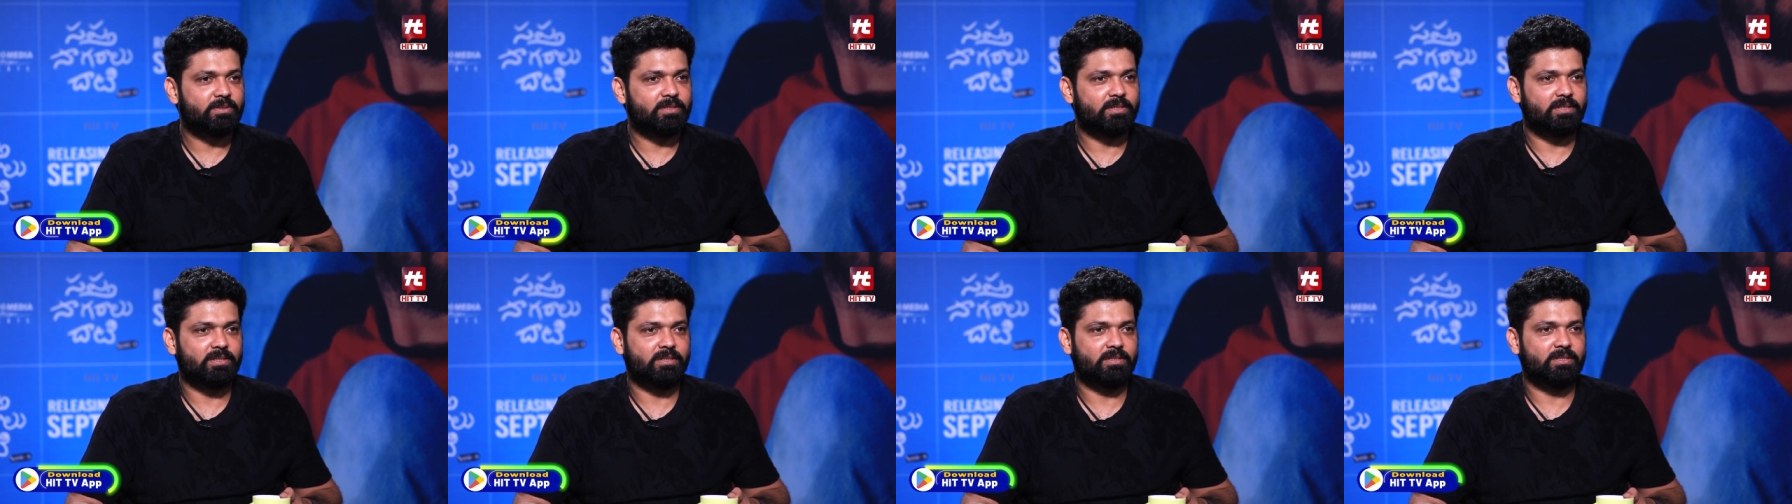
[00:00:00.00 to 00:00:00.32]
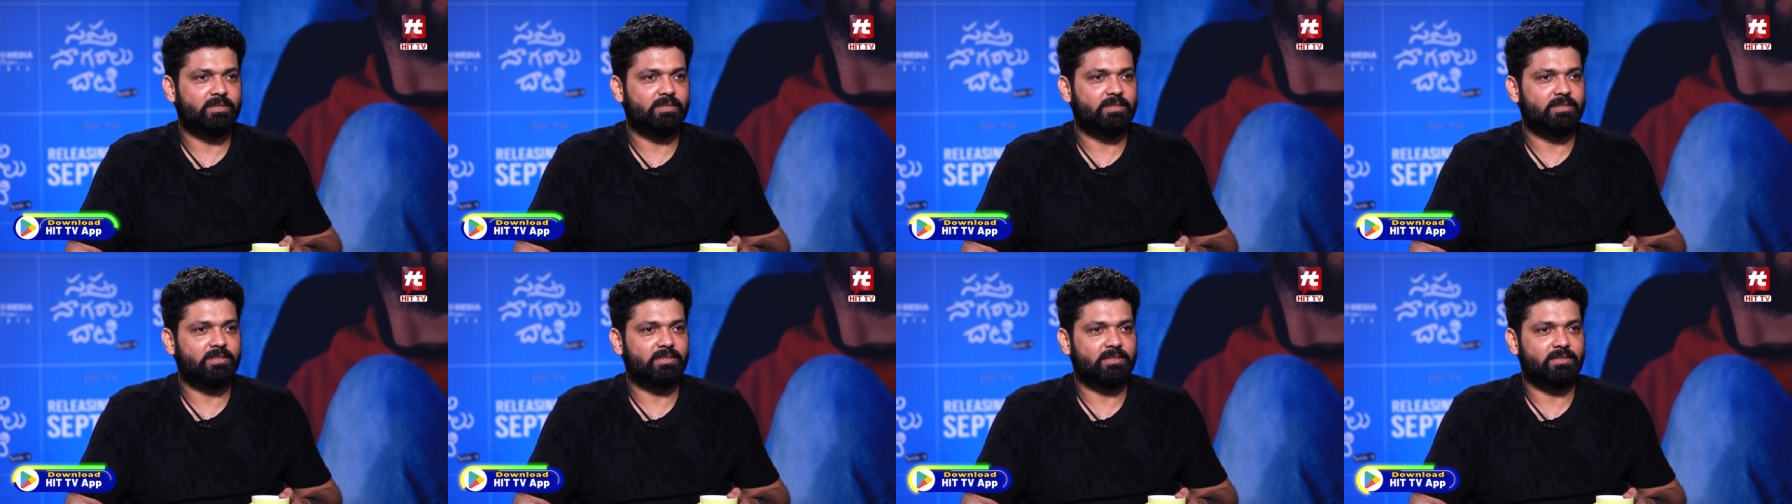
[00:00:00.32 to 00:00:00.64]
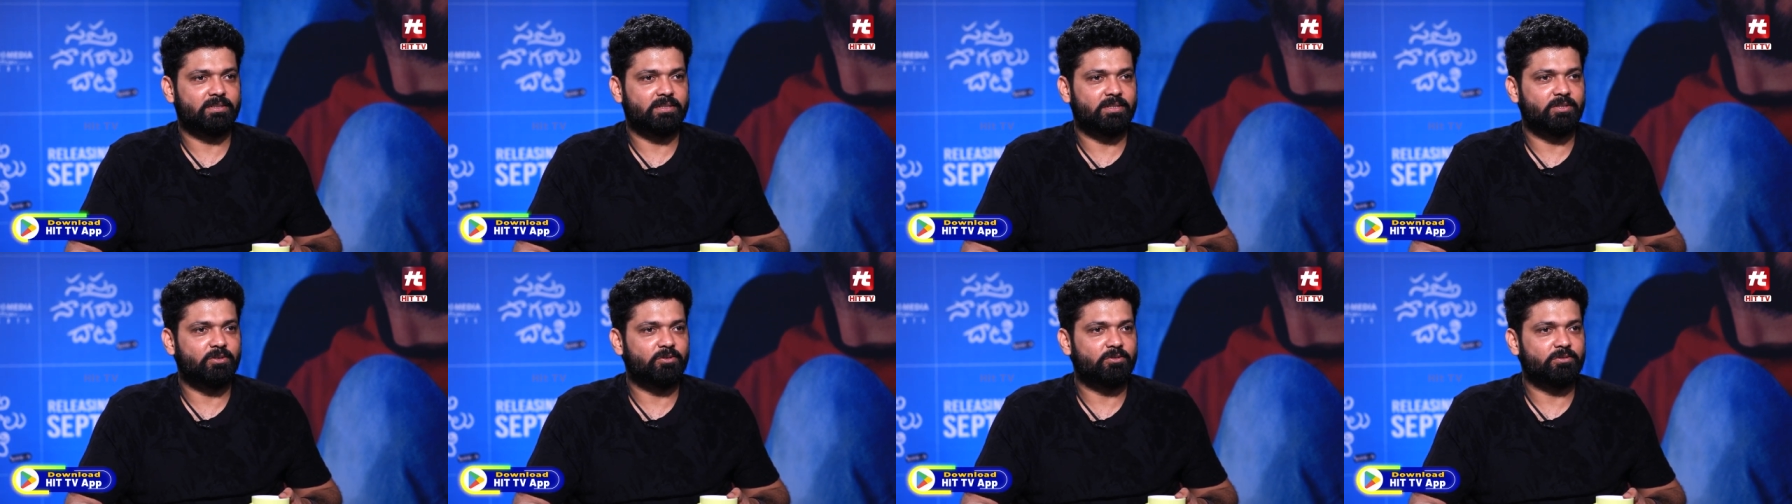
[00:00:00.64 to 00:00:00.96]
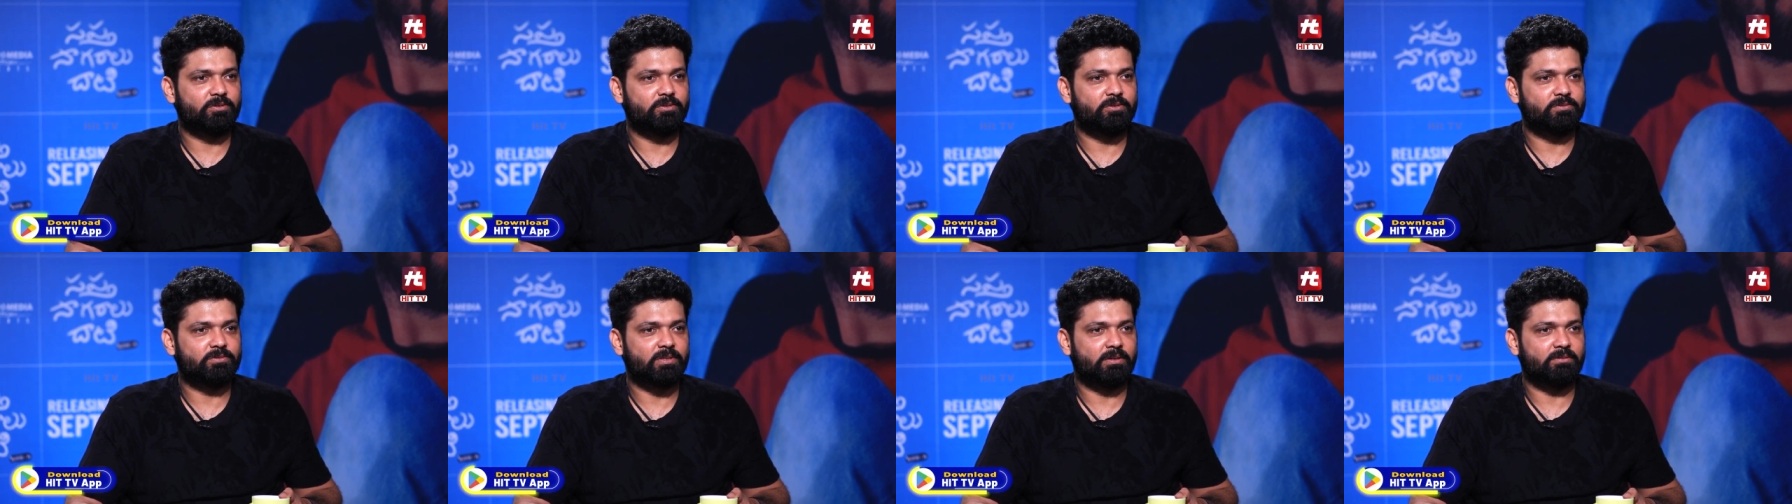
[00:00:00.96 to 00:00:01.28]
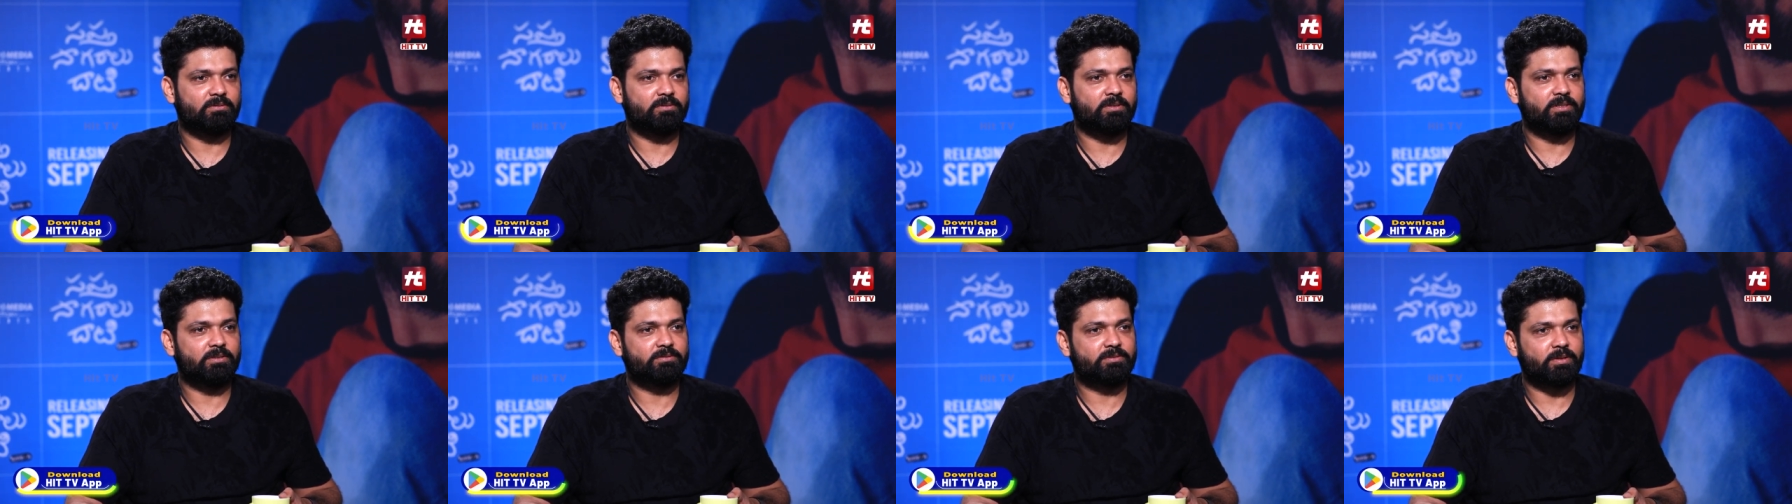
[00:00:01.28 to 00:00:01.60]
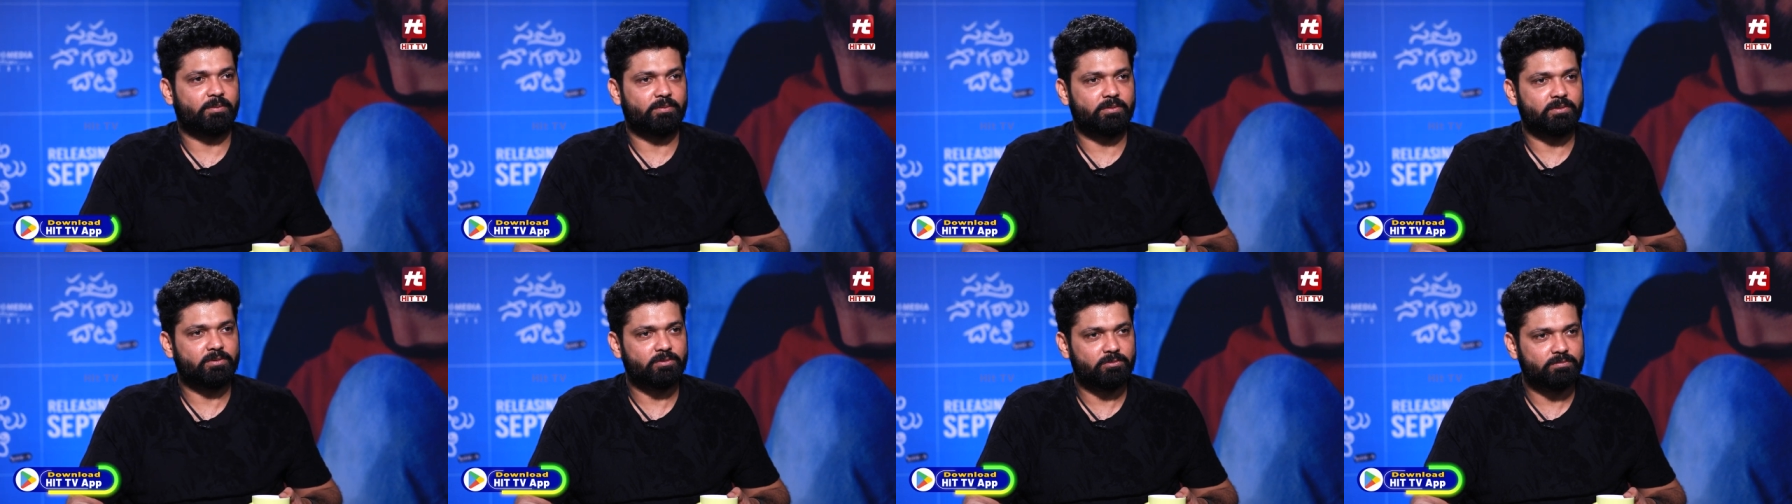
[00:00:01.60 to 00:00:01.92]
uh, you know, if, if
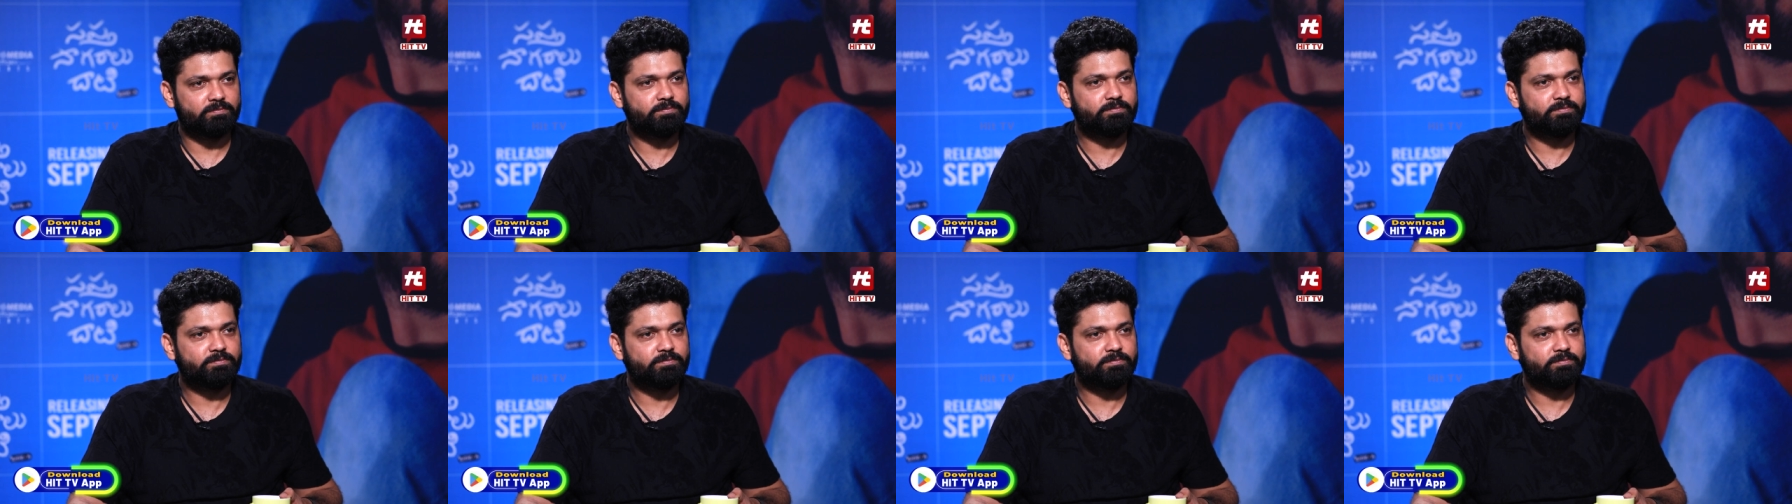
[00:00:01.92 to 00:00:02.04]
some, you